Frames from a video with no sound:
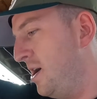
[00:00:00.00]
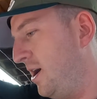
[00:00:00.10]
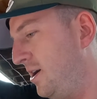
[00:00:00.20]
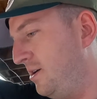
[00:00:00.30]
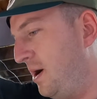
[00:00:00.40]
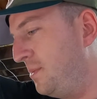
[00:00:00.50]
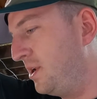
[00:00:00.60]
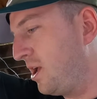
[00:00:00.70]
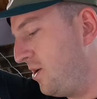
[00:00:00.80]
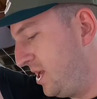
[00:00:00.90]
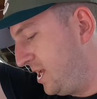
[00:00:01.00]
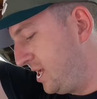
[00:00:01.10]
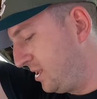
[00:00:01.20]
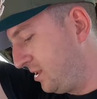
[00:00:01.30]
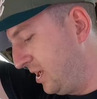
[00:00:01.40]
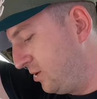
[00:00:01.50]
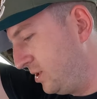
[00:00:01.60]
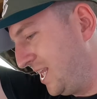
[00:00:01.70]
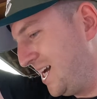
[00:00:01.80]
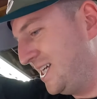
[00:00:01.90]
I'm gonna go ahead, get
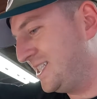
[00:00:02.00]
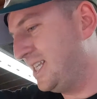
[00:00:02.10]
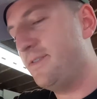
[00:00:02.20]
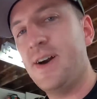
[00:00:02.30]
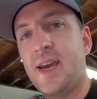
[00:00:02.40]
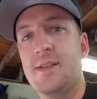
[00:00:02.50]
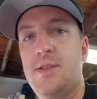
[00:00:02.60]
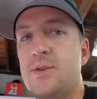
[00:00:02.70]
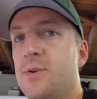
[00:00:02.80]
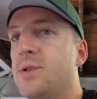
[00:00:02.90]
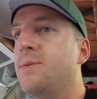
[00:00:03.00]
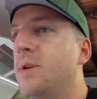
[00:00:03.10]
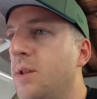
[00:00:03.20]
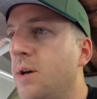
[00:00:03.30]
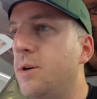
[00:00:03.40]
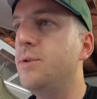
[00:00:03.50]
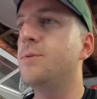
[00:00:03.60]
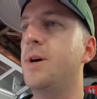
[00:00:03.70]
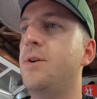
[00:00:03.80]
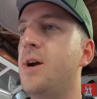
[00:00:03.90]
online, see if I can source one of
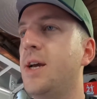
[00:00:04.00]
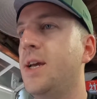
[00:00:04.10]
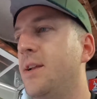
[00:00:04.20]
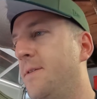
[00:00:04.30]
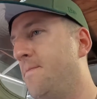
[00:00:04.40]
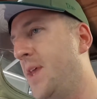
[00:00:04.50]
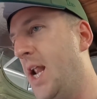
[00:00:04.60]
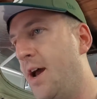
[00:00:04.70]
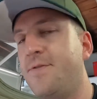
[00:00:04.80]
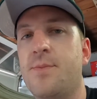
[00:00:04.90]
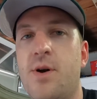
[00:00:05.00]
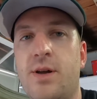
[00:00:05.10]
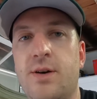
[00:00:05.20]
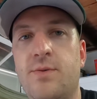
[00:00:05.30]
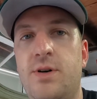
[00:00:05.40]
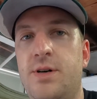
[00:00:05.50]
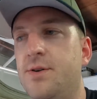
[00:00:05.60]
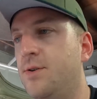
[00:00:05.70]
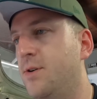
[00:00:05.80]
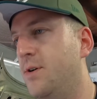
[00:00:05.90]
those, whether I get an aftermarket one
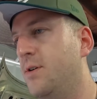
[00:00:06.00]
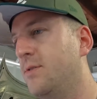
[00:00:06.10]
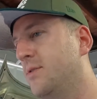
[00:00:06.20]
or,